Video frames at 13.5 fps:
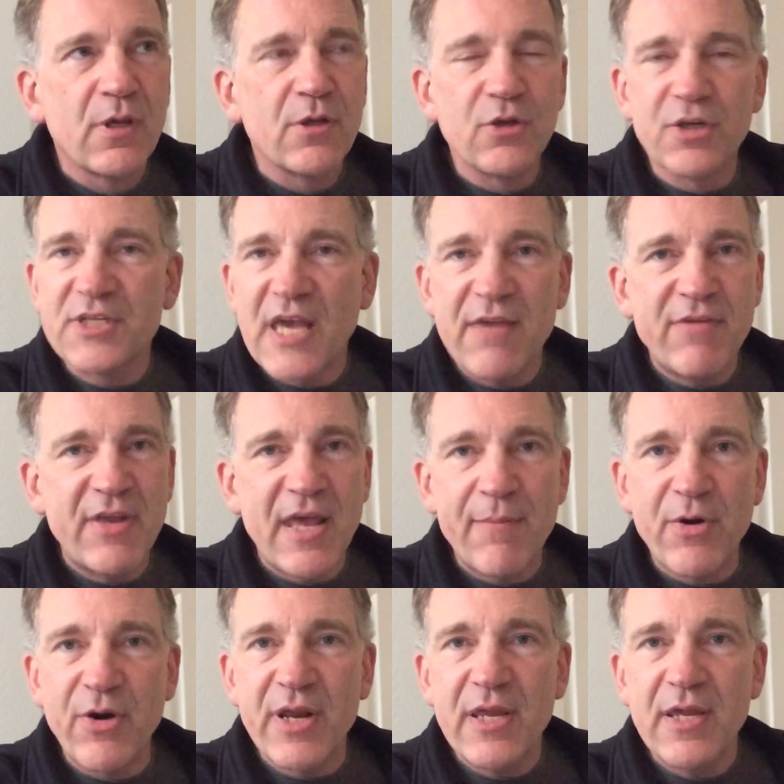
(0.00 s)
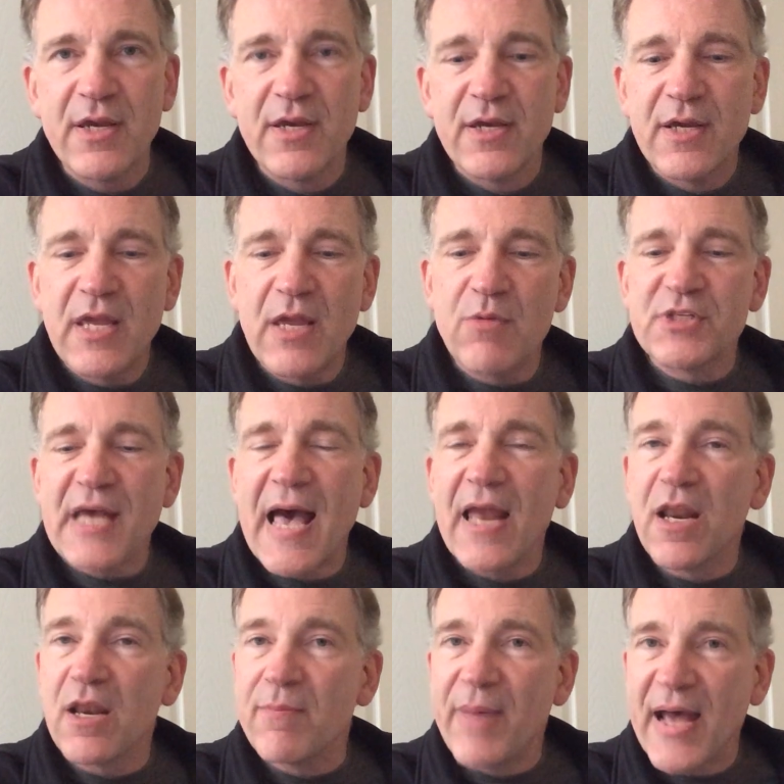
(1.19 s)
not David Emery, it was
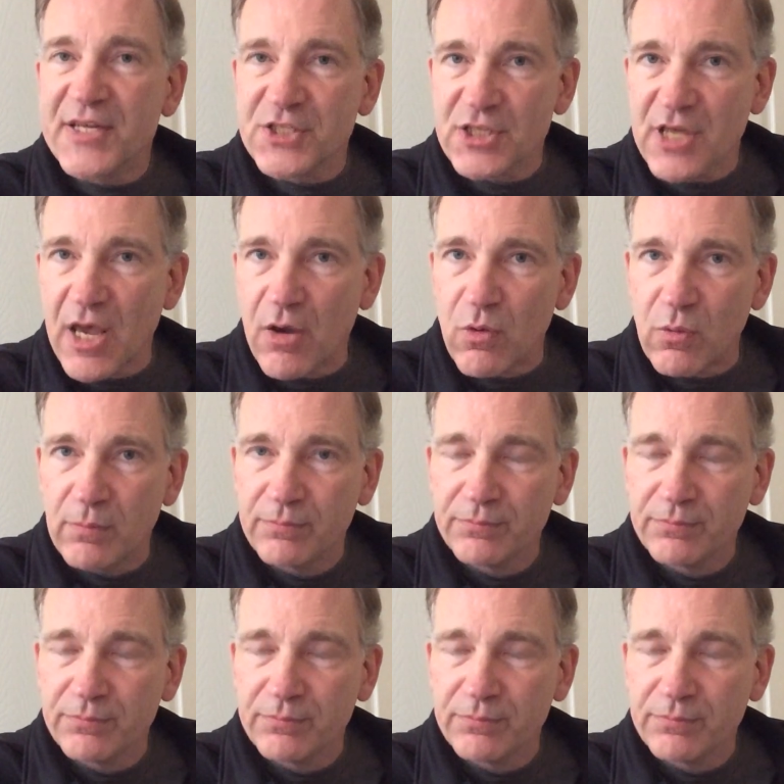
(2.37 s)
Alan Pascoe.